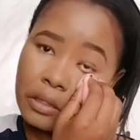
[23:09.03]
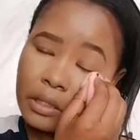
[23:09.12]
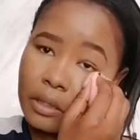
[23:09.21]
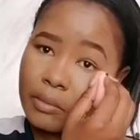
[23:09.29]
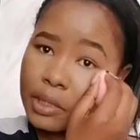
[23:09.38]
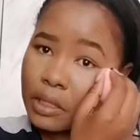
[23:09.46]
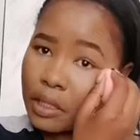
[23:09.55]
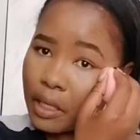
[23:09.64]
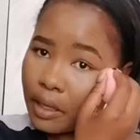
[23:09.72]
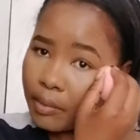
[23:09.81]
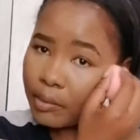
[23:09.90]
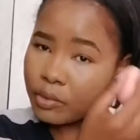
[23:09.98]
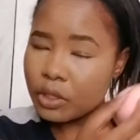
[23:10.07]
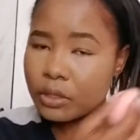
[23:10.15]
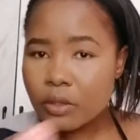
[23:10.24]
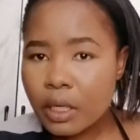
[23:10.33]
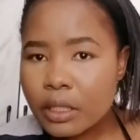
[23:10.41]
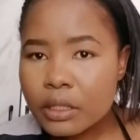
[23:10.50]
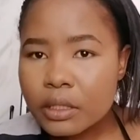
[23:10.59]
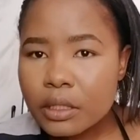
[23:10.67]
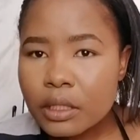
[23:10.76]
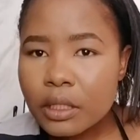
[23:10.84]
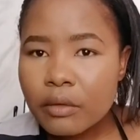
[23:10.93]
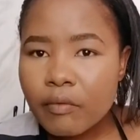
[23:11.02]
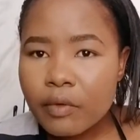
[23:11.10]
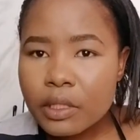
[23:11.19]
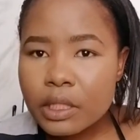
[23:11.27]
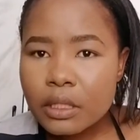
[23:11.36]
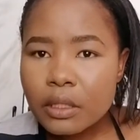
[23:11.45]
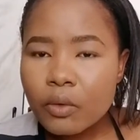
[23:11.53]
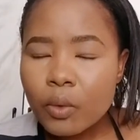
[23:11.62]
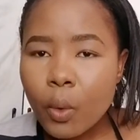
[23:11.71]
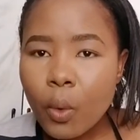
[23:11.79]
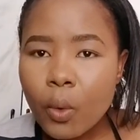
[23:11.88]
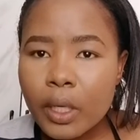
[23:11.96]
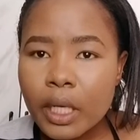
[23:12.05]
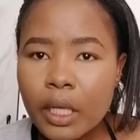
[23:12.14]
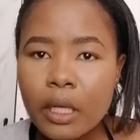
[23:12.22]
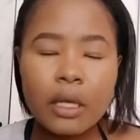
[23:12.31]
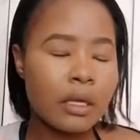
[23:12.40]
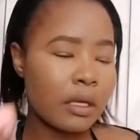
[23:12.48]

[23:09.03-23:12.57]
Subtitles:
Same step. Just trying to see if it's still recording.